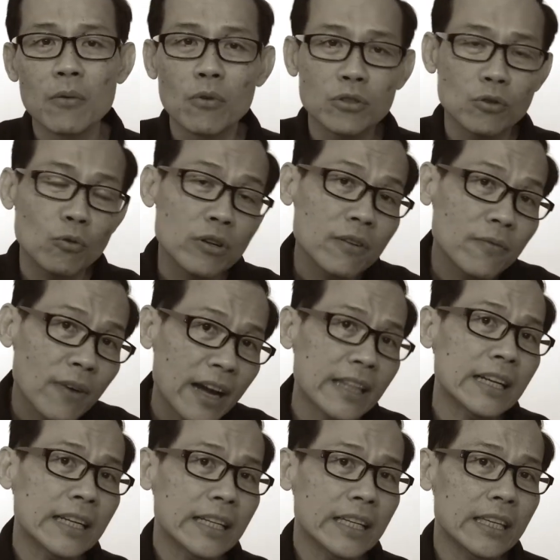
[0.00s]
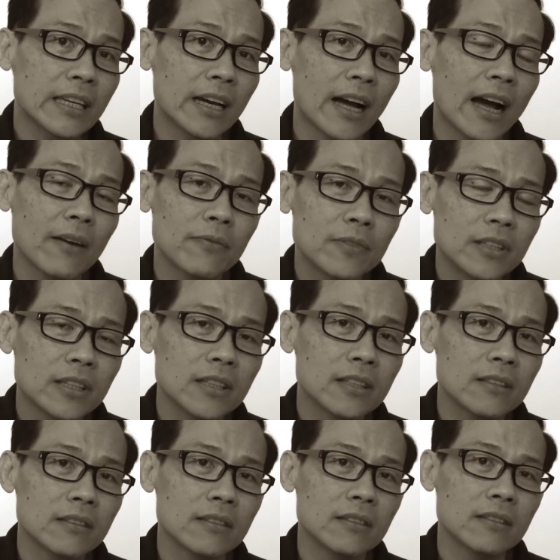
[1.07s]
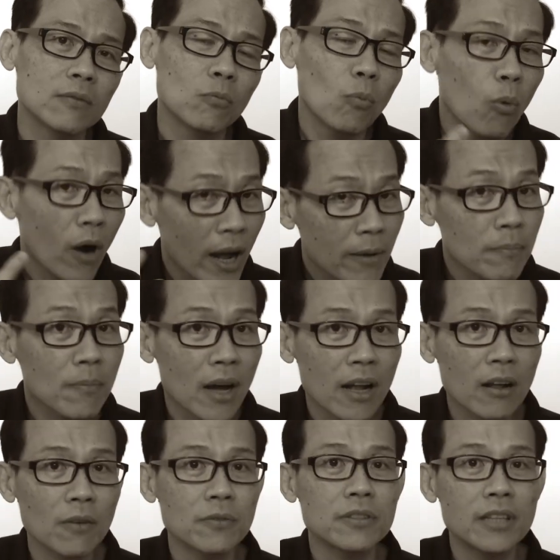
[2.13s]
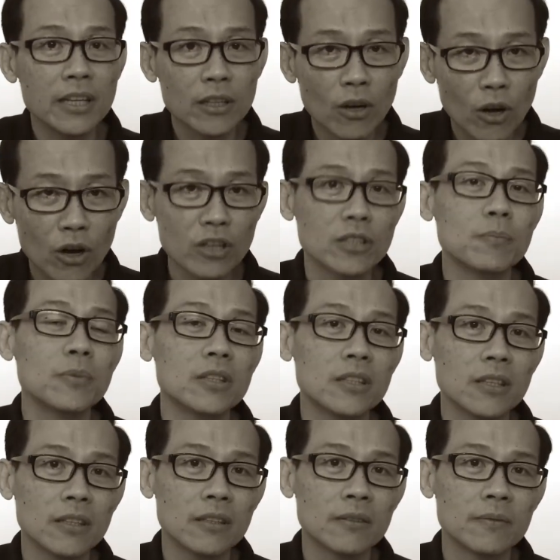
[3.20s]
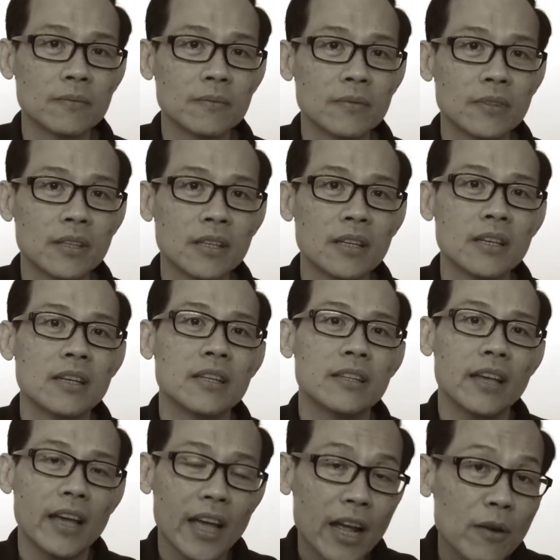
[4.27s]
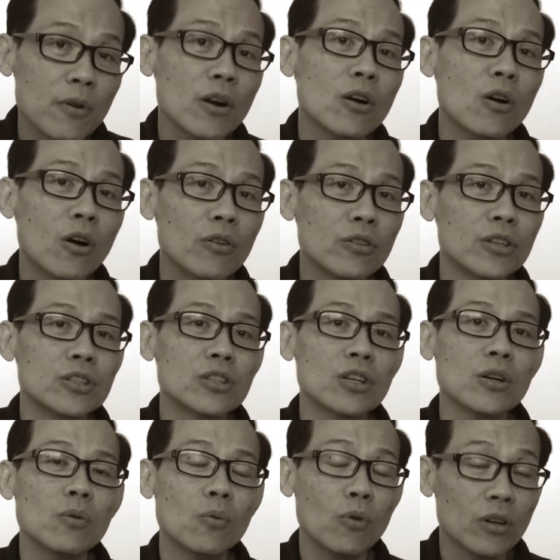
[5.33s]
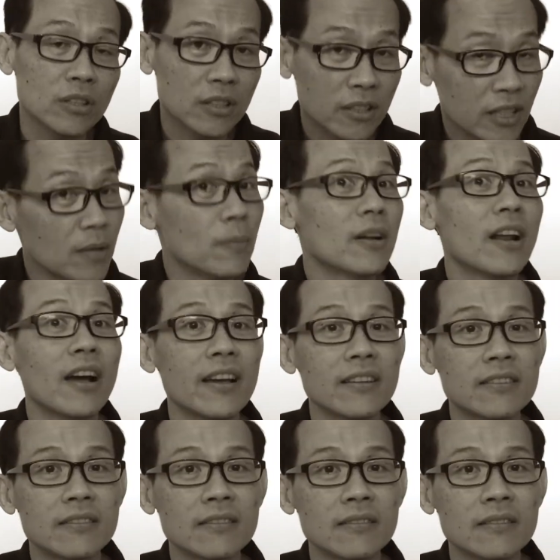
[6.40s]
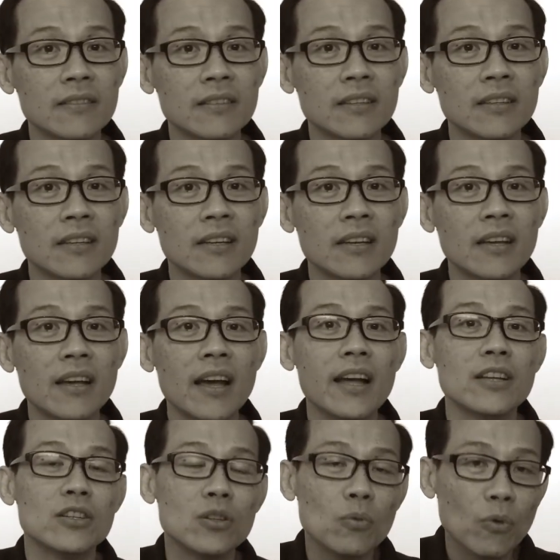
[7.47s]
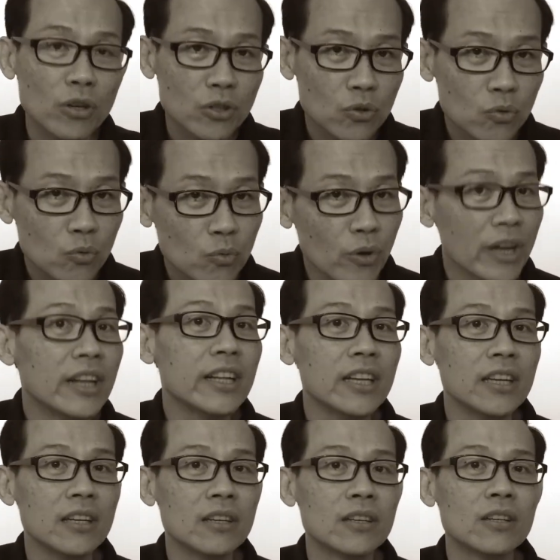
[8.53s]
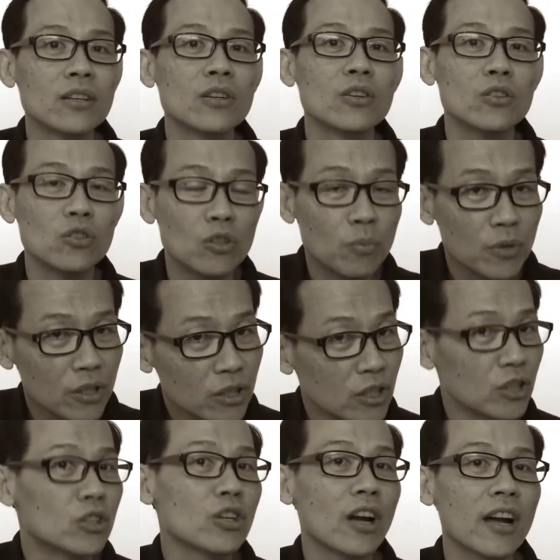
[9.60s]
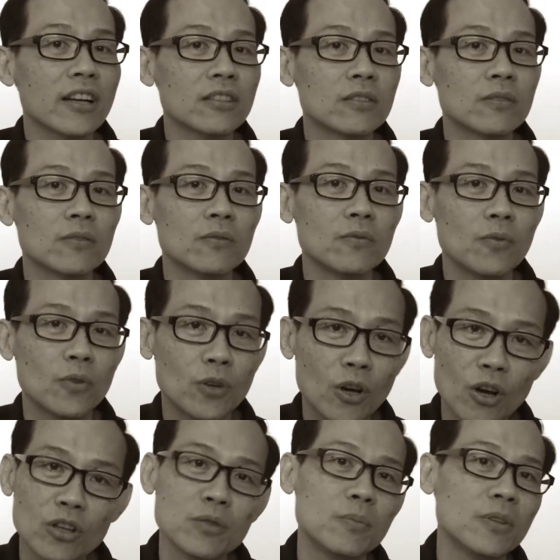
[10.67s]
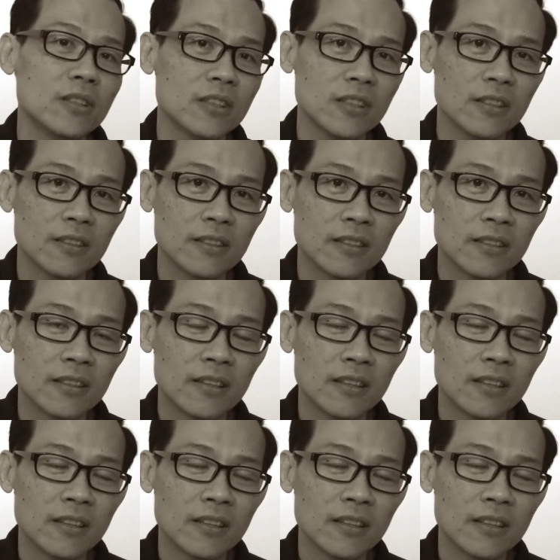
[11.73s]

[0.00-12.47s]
And it was only finally after 1 month of staying in the hospital, the Ariel condition was stabilized, and she was ready to be discharged from the hospital.